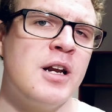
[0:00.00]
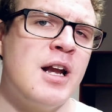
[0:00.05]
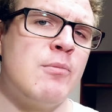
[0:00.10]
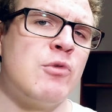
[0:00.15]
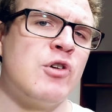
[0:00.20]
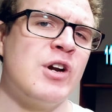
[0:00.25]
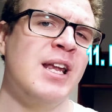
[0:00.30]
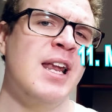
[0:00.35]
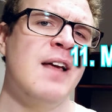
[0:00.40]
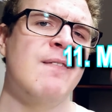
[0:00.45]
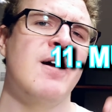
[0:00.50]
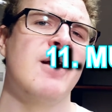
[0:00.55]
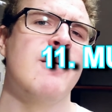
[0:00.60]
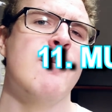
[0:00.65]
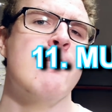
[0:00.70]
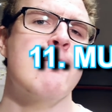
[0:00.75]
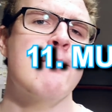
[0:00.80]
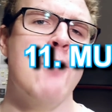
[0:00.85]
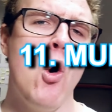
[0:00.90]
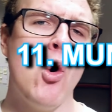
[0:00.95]
Number 11,
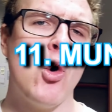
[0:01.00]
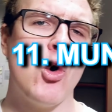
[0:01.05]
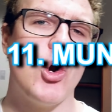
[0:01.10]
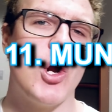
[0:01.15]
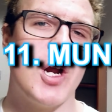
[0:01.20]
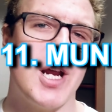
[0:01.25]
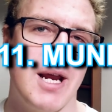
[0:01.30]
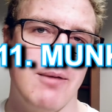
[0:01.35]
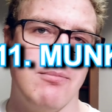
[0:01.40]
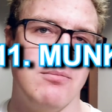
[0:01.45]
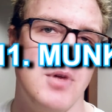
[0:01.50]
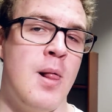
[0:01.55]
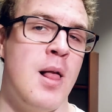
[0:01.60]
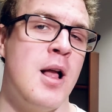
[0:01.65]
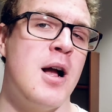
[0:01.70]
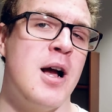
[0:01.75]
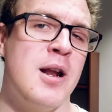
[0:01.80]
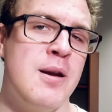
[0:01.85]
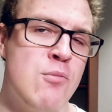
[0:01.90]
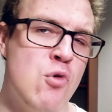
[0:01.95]
munkki.
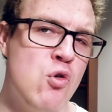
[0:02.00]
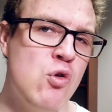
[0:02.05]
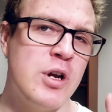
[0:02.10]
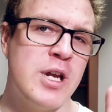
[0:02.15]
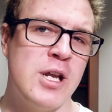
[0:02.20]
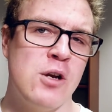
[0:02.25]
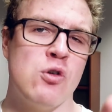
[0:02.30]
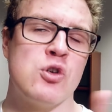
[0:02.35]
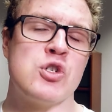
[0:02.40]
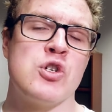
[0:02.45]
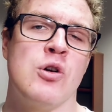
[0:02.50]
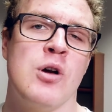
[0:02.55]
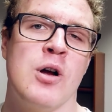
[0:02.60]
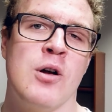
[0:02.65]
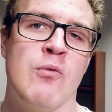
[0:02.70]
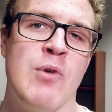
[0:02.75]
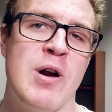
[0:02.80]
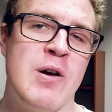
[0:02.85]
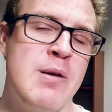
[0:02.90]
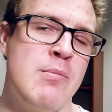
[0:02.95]
And munkki looks
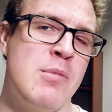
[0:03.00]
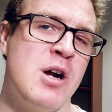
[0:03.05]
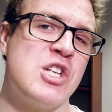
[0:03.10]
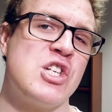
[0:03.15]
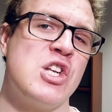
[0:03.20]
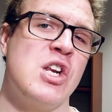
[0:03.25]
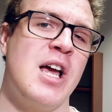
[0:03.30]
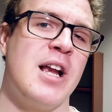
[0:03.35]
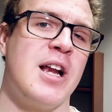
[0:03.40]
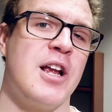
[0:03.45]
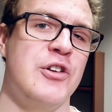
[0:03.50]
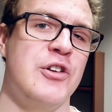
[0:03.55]
very much like a